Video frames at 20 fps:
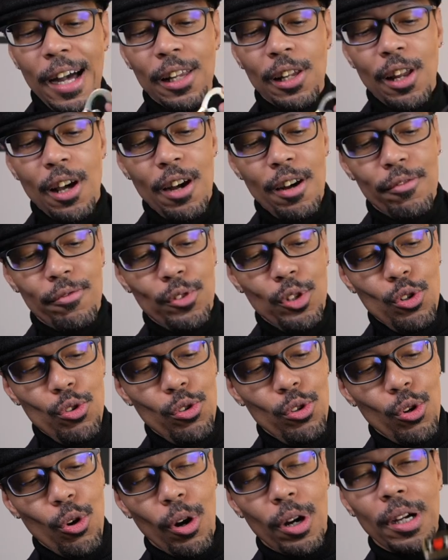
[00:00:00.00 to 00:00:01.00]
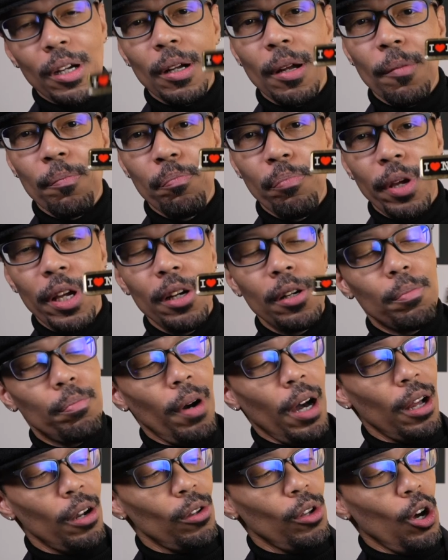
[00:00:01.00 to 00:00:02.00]
Love New York beer
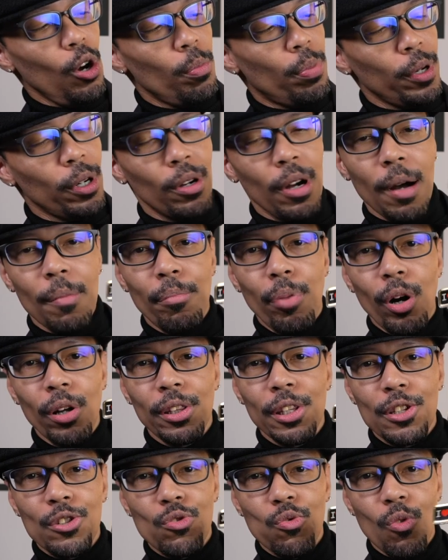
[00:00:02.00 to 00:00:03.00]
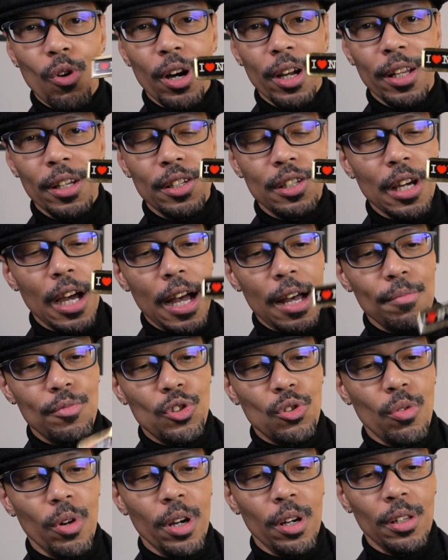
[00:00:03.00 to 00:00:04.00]
bottle opener. I bought this one in Times
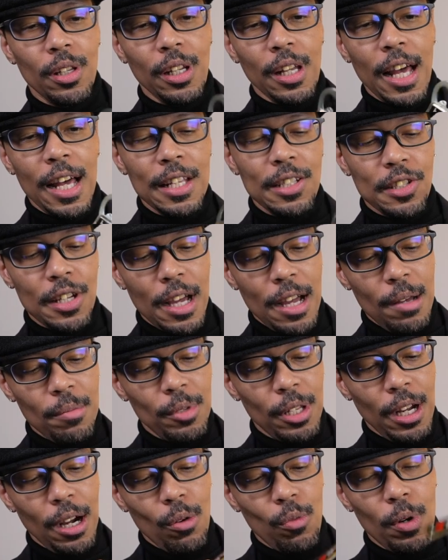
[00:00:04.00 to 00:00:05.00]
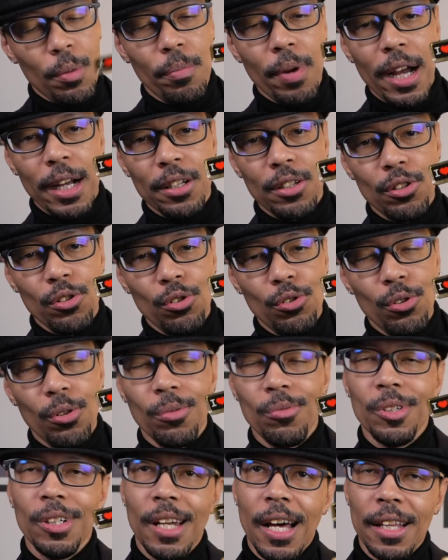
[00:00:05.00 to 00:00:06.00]
Square the last time that I went back to New York.
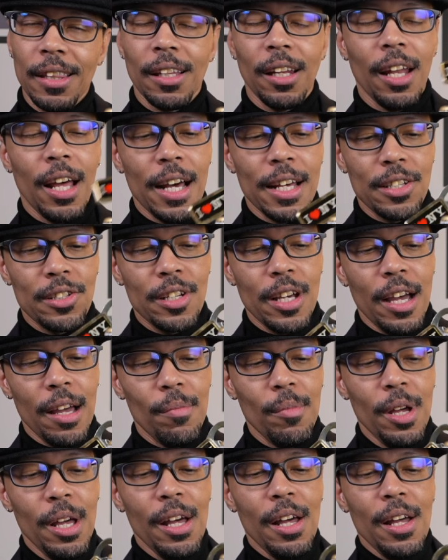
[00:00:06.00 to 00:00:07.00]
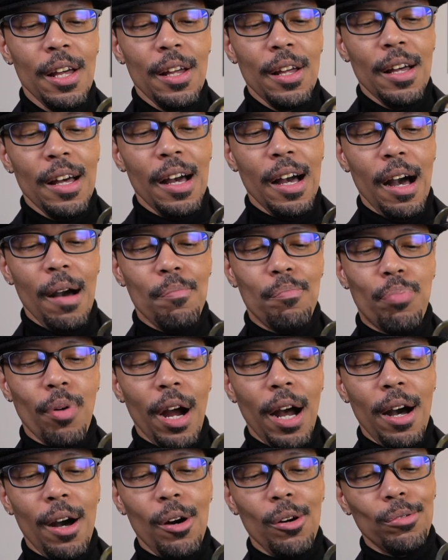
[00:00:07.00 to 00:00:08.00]
Well, not the last time.
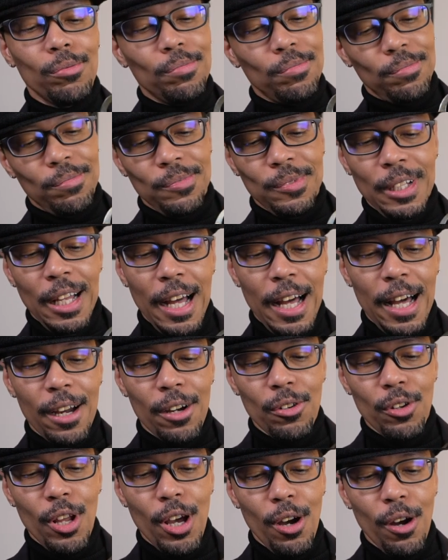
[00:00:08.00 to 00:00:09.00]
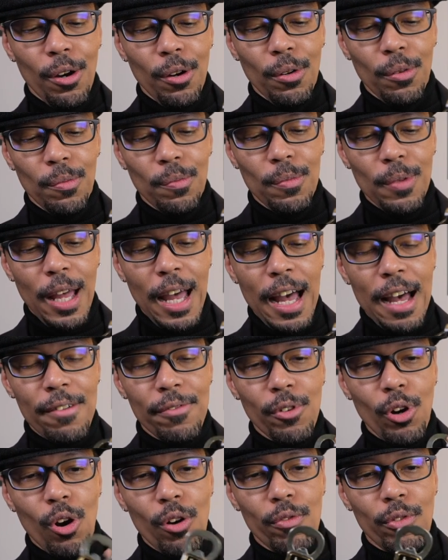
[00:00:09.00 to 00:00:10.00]
About, I don't know,
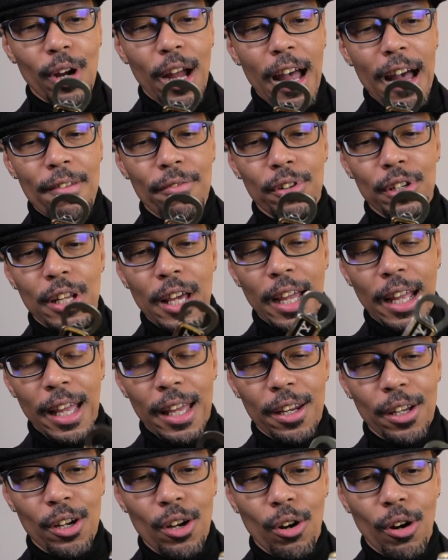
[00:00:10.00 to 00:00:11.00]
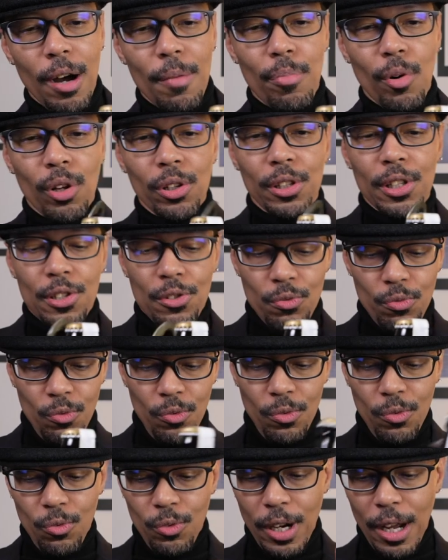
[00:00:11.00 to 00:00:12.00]
over half a decade ago, I bought this
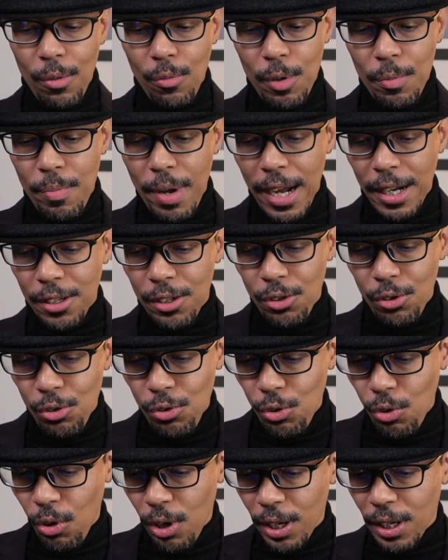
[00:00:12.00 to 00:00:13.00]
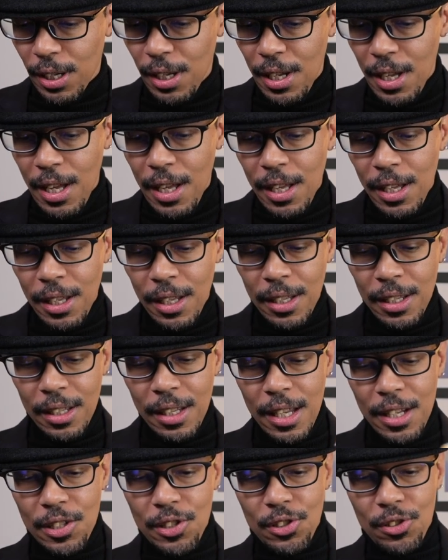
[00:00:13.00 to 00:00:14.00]
when I went back to New York.
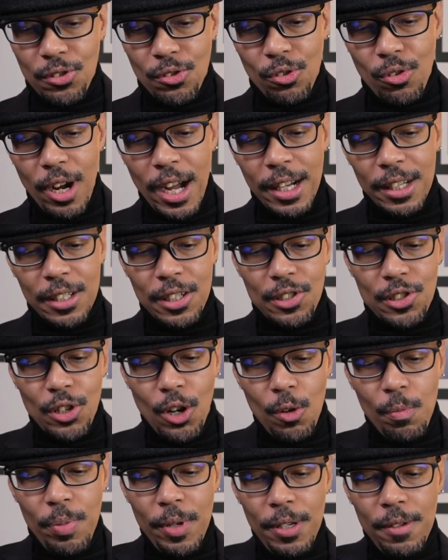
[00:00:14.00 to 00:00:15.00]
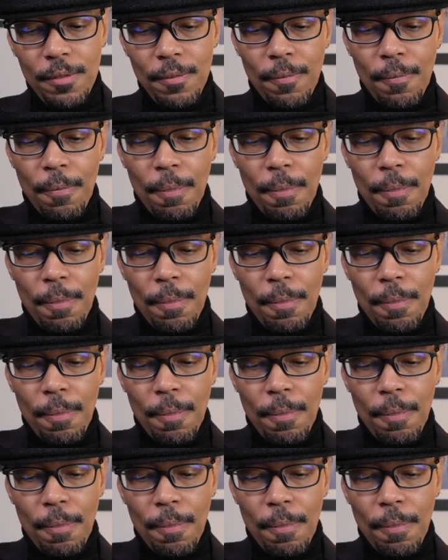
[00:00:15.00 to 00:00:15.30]
Let's crack this open.